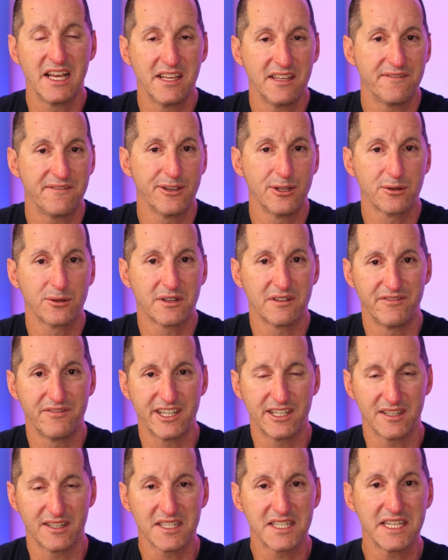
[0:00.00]
If you look at
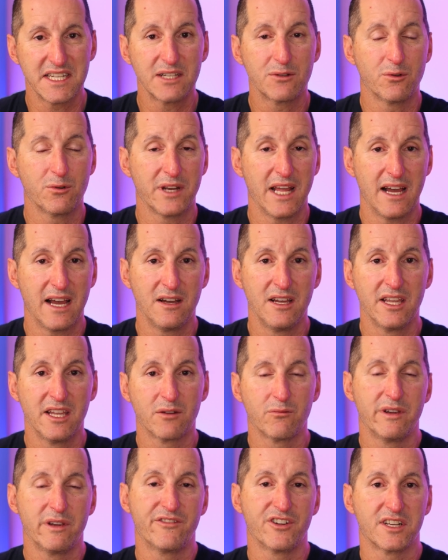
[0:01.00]
v$SQL now,
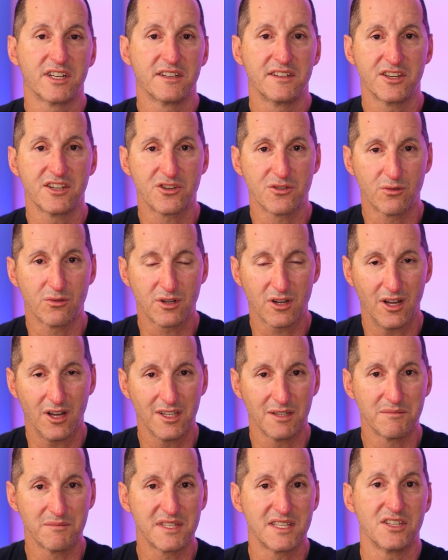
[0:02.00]
we've got additional
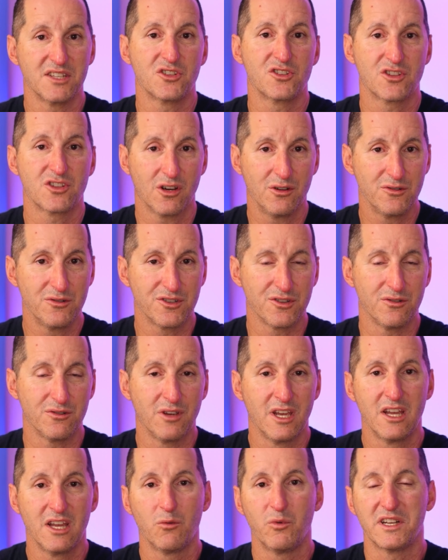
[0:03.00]
columns that shows you
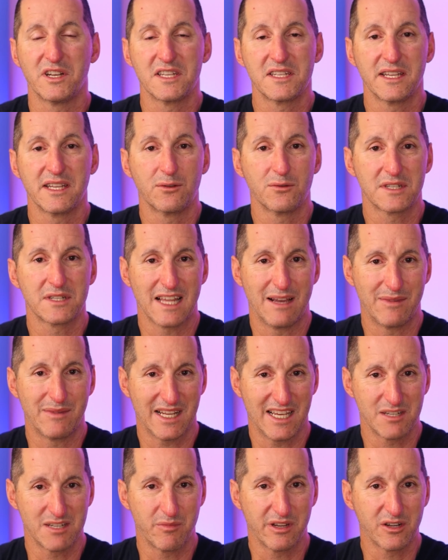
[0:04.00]
when a SQL statement
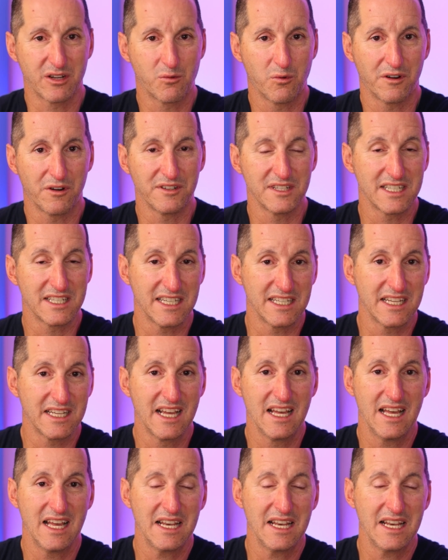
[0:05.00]
has been quarantined